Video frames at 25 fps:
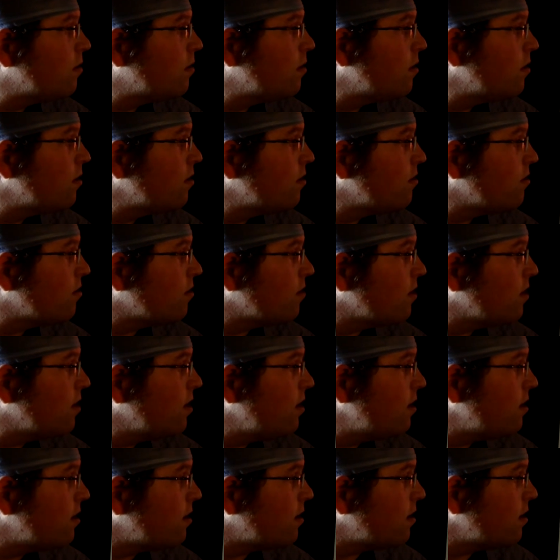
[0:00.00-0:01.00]
So
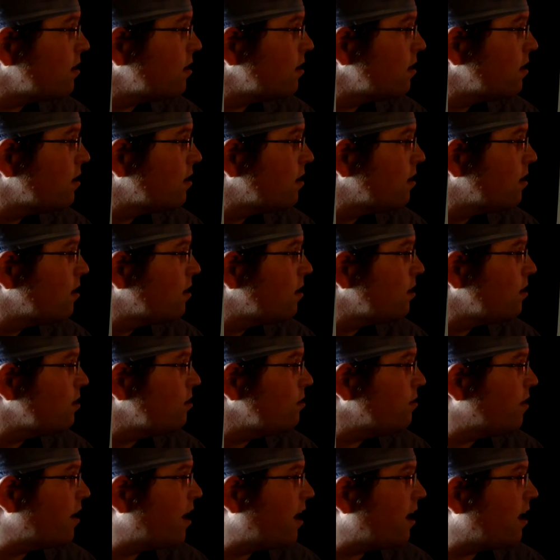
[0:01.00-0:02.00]
here
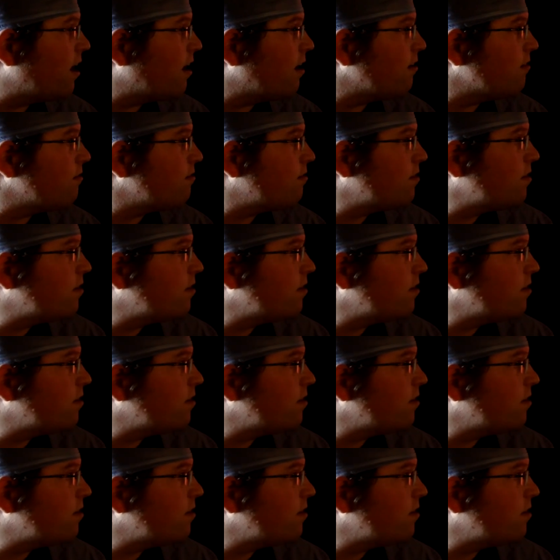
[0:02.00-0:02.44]
you have